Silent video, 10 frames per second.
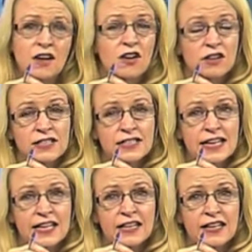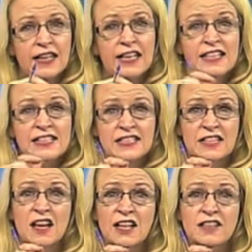Honestly, this is the
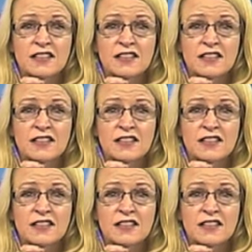kind of